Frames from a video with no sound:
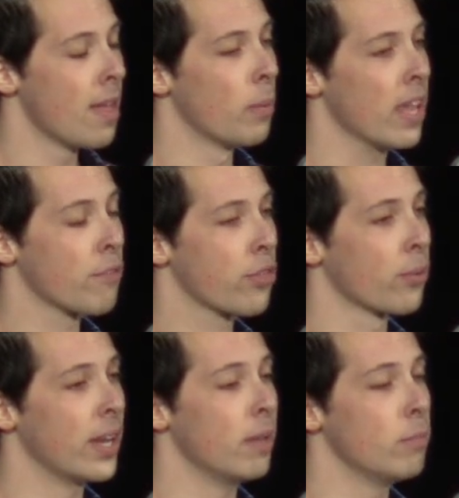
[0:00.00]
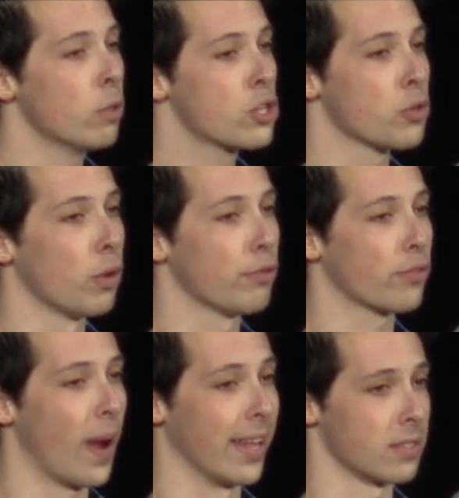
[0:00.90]
that we have three mutual
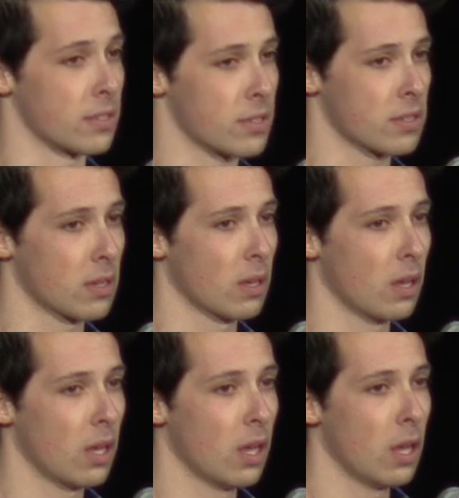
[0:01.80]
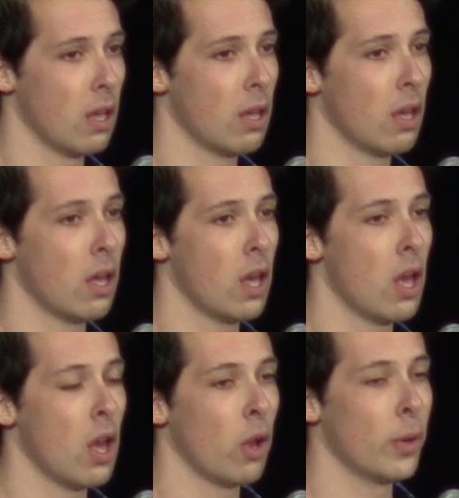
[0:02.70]
friends,
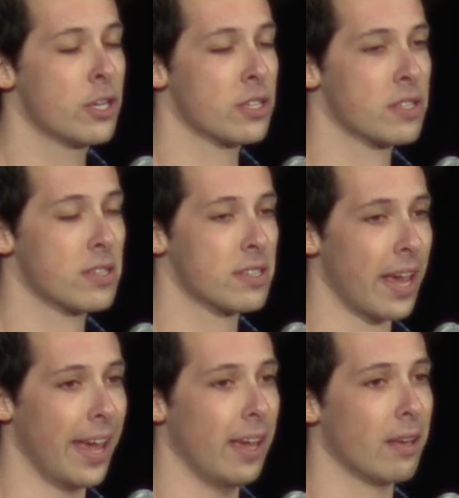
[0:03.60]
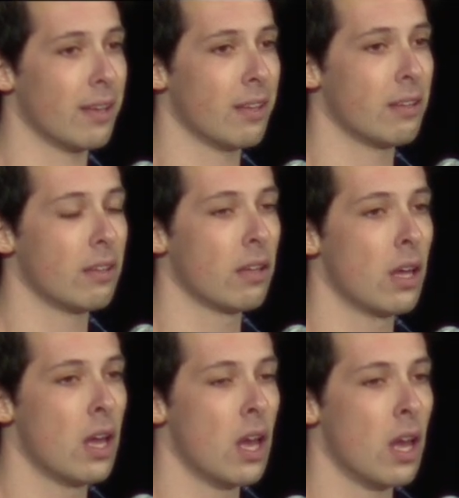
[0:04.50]
which is to say
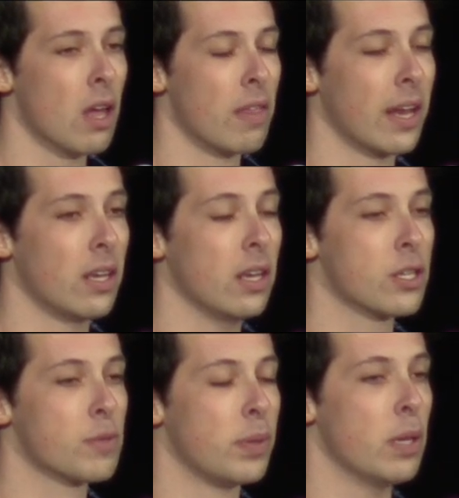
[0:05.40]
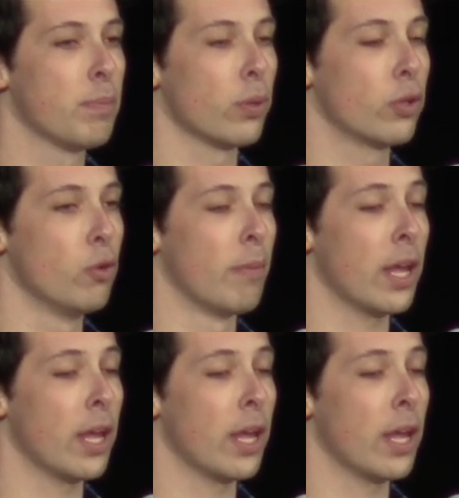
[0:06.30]
that he is People You